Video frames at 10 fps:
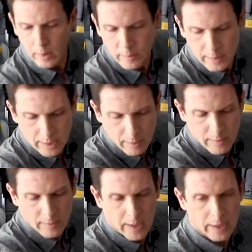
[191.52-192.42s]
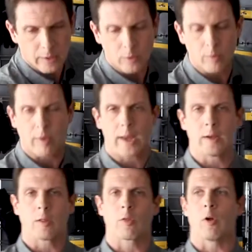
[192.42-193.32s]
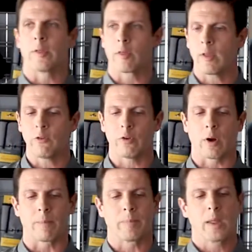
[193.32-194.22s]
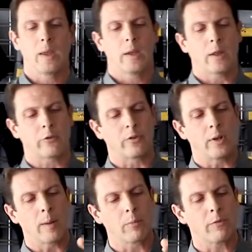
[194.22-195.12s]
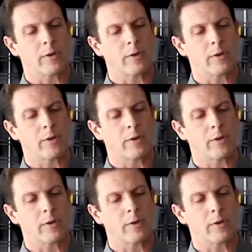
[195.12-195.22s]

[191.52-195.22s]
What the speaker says: The next thing that I can do is I can install the extension arm. Now there's a number of